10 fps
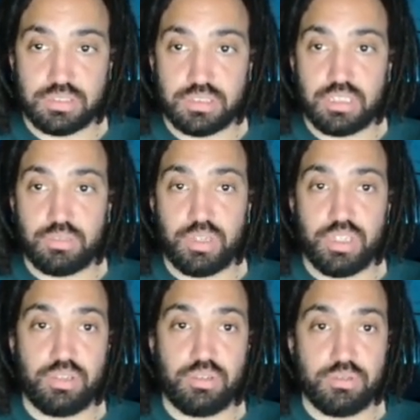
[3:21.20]
and we
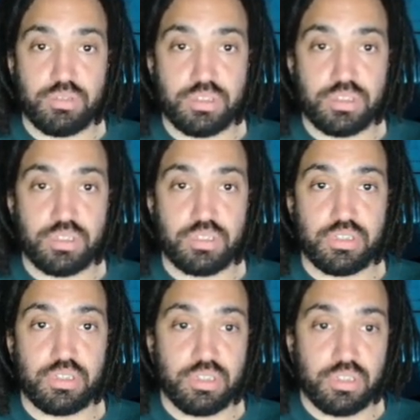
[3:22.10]
use
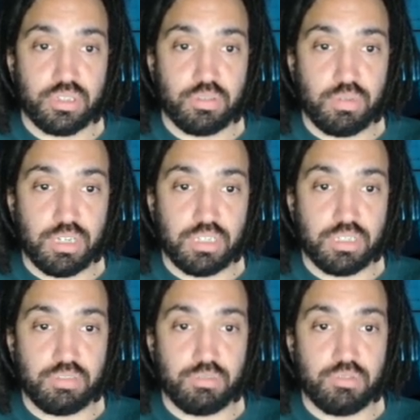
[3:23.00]
the one
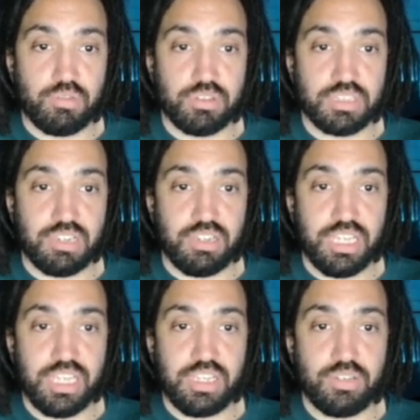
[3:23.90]
we wrote out
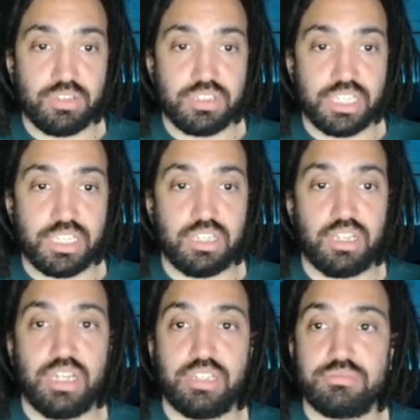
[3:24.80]
here on the second
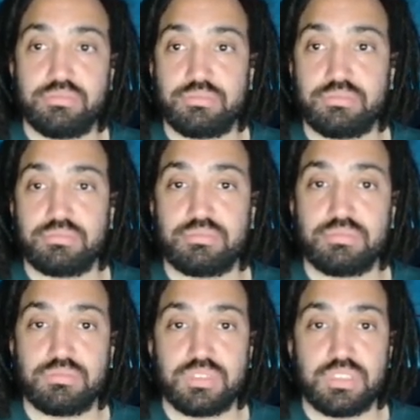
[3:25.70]
line,
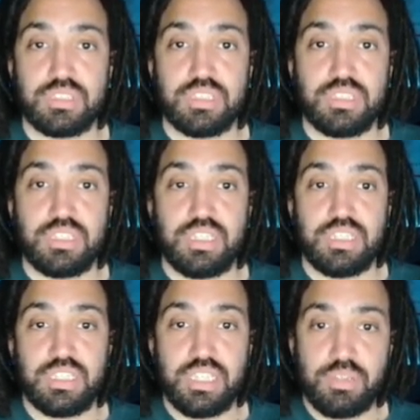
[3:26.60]

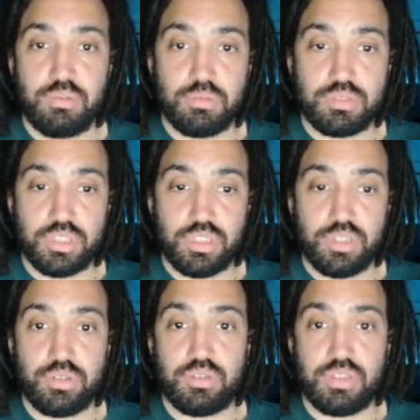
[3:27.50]
is equal
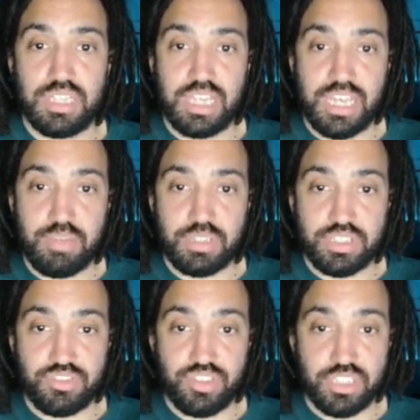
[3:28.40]
to k, which
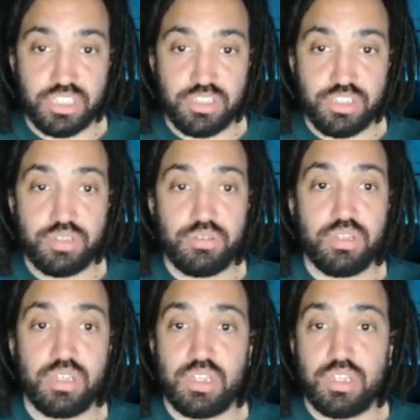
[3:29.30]
is 32,
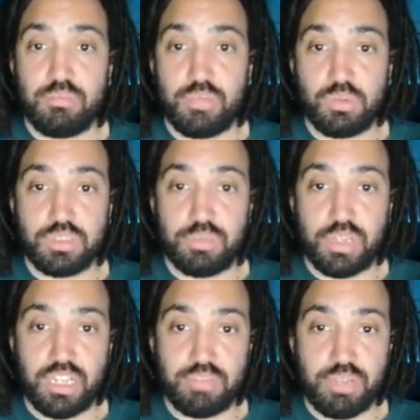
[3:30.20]

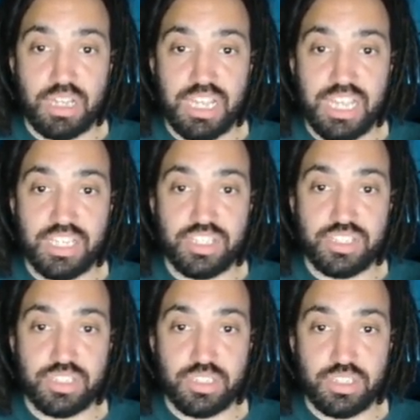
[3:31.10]
multiplied by
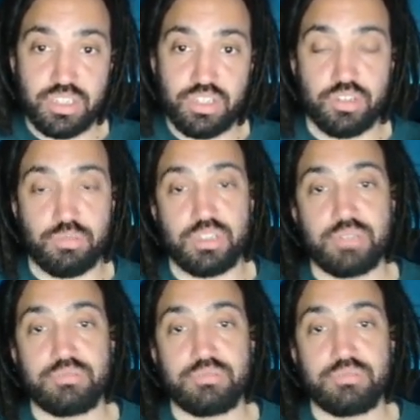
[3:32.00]
h cubed.